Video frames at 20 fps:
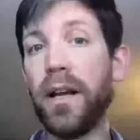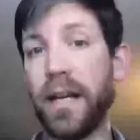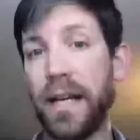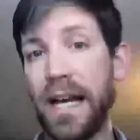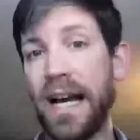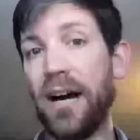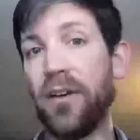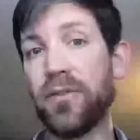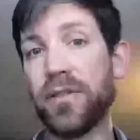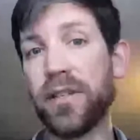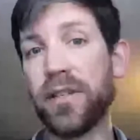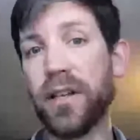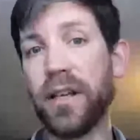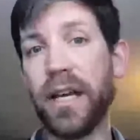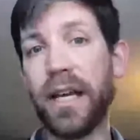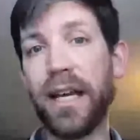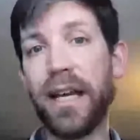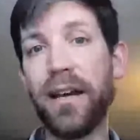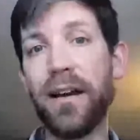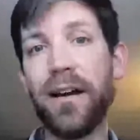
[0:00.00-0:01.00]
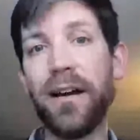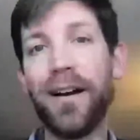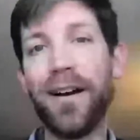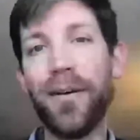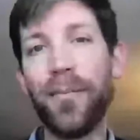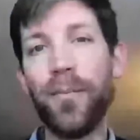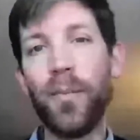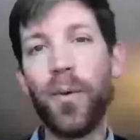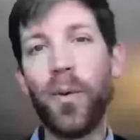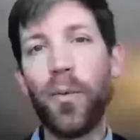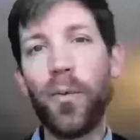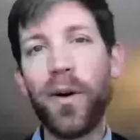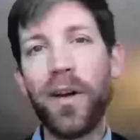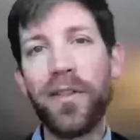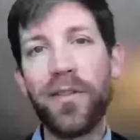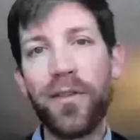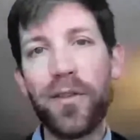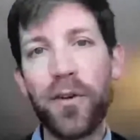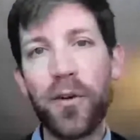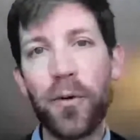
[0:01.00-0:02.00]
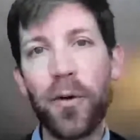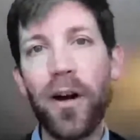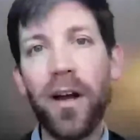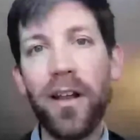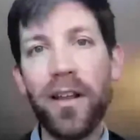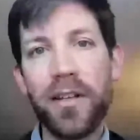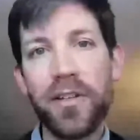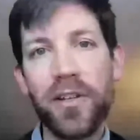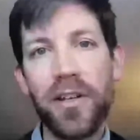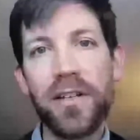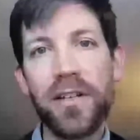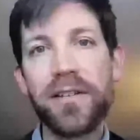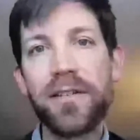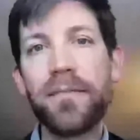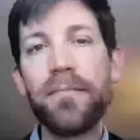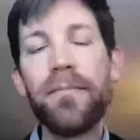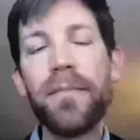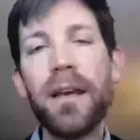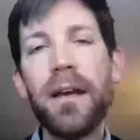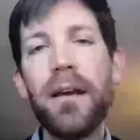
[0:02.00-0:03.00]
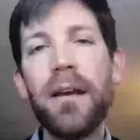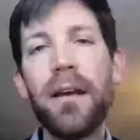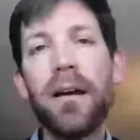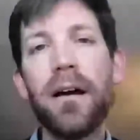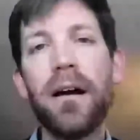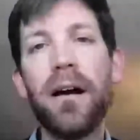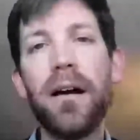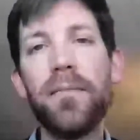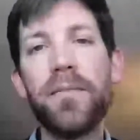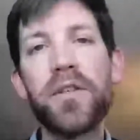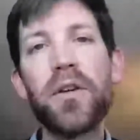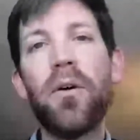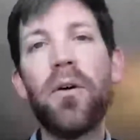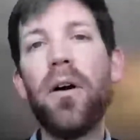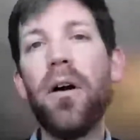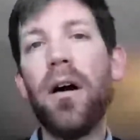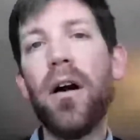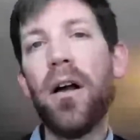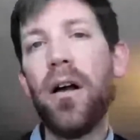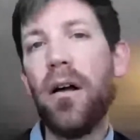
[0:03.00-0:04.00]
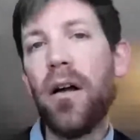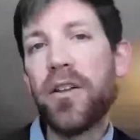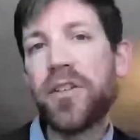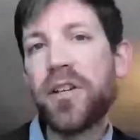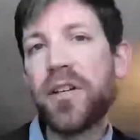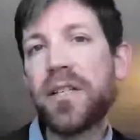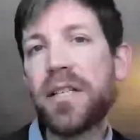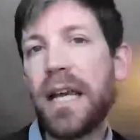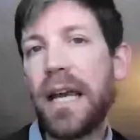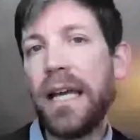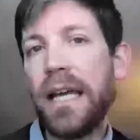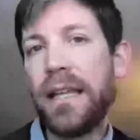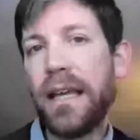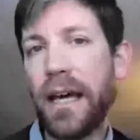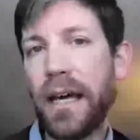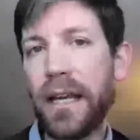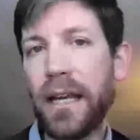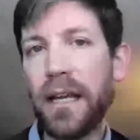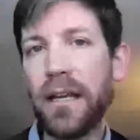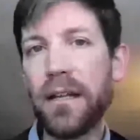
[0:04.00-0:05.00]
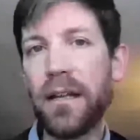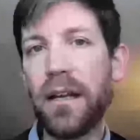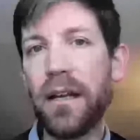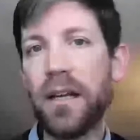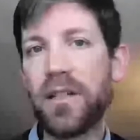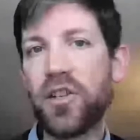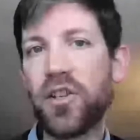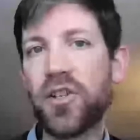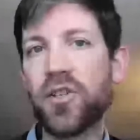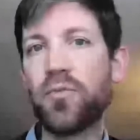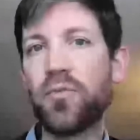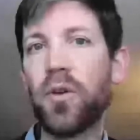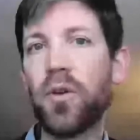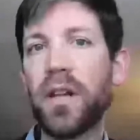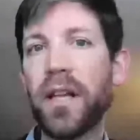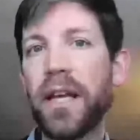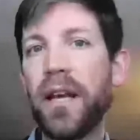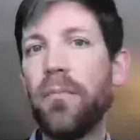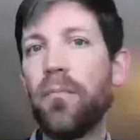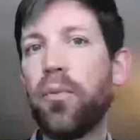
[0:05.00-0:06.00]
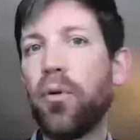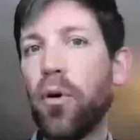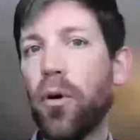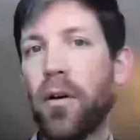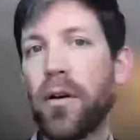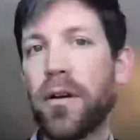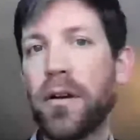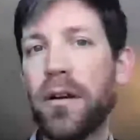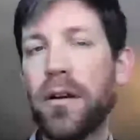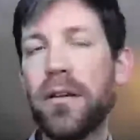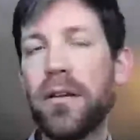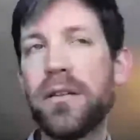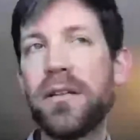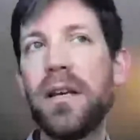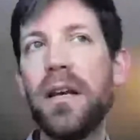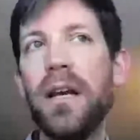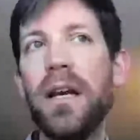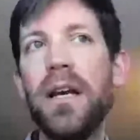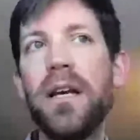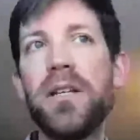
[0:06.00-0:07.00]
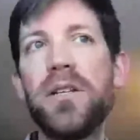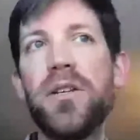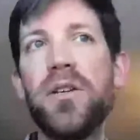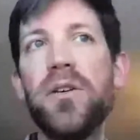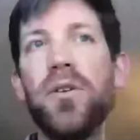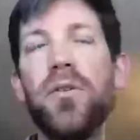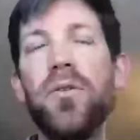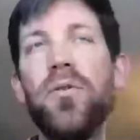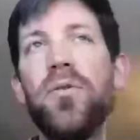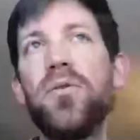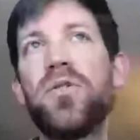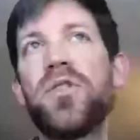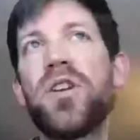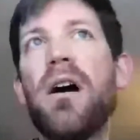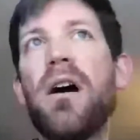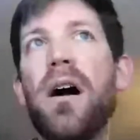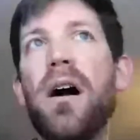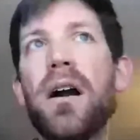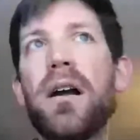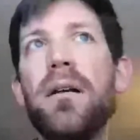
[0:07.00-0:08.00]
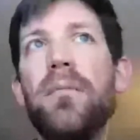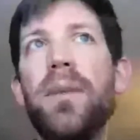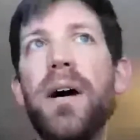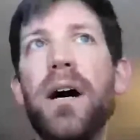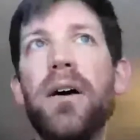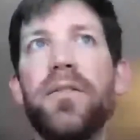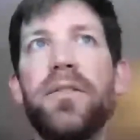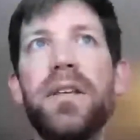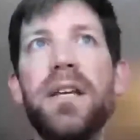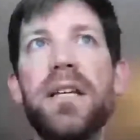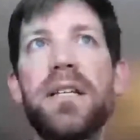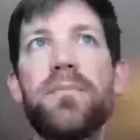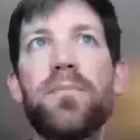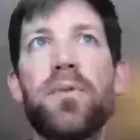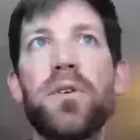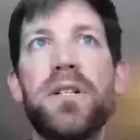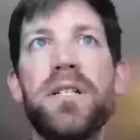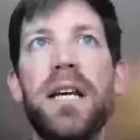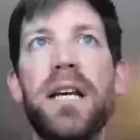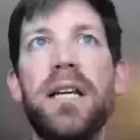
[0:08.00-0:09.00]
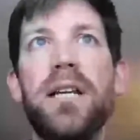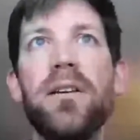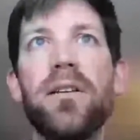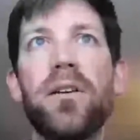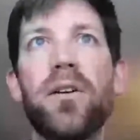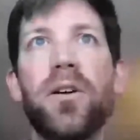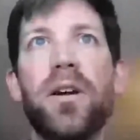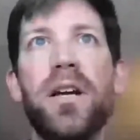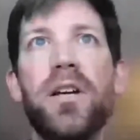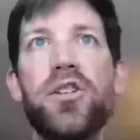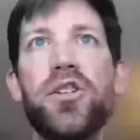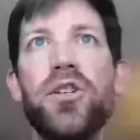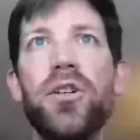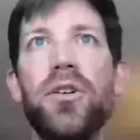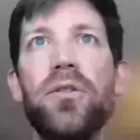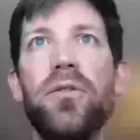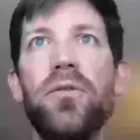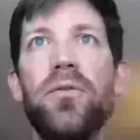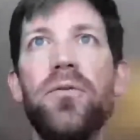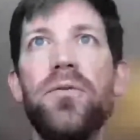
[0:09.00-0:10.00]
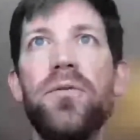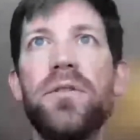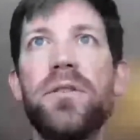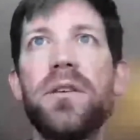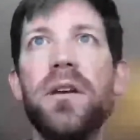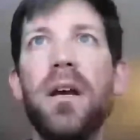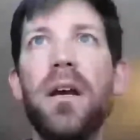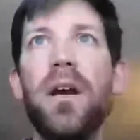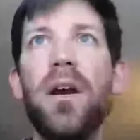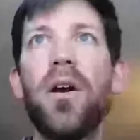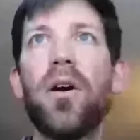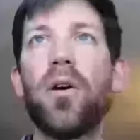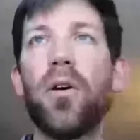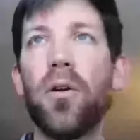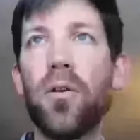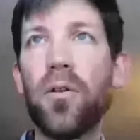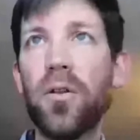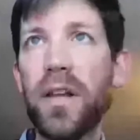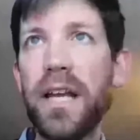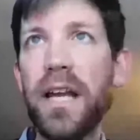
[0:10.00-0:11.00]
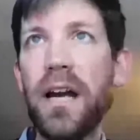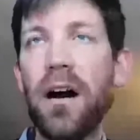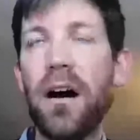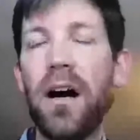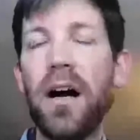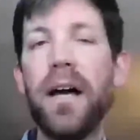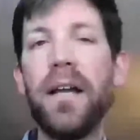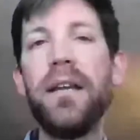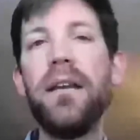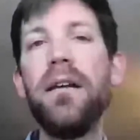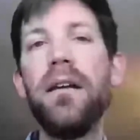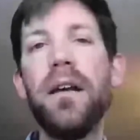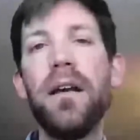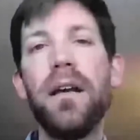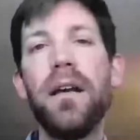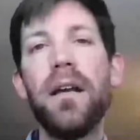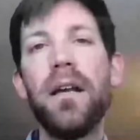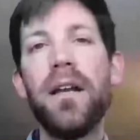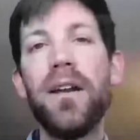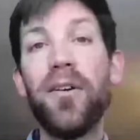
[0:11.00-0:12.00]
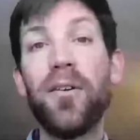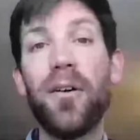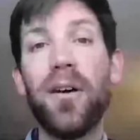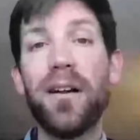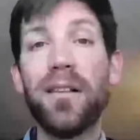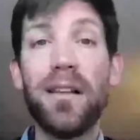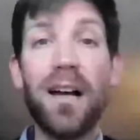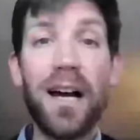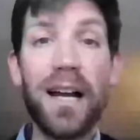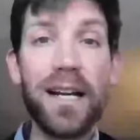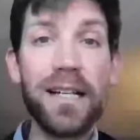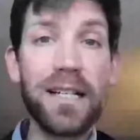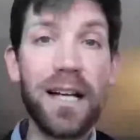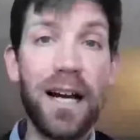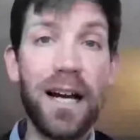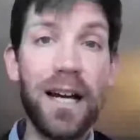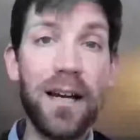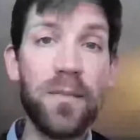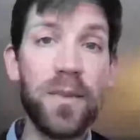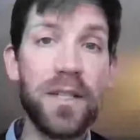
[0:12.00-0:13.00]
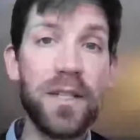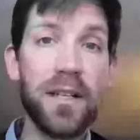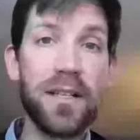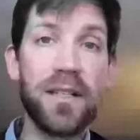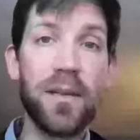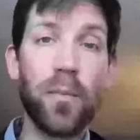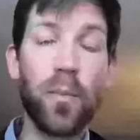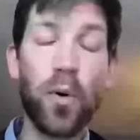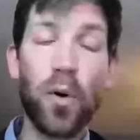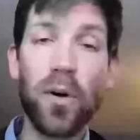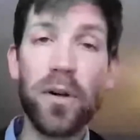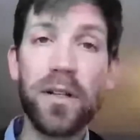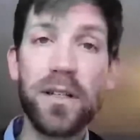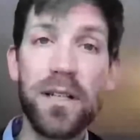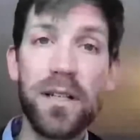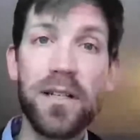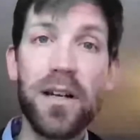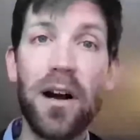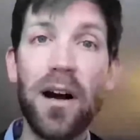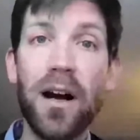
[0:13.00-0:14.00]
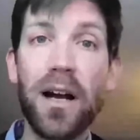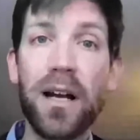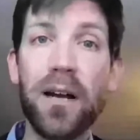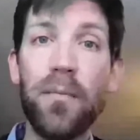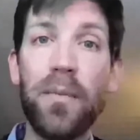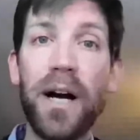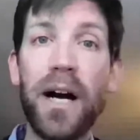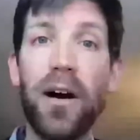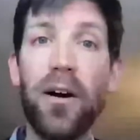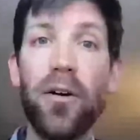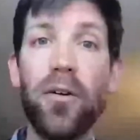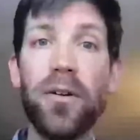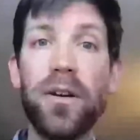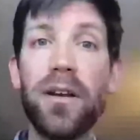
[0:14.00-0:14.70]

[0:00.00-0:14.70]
counseling with the neurologist. So I'll just say that it's just really important to talk about these particular issues early on. A lot of times it's important to talk about